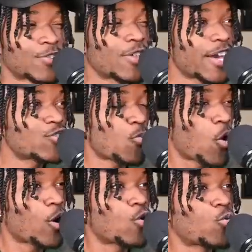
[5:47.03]
So there is a
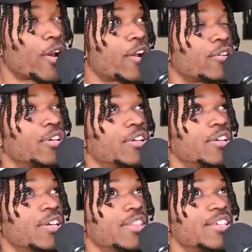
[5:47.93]
world where
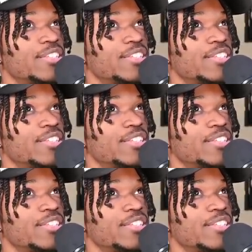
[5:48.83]
th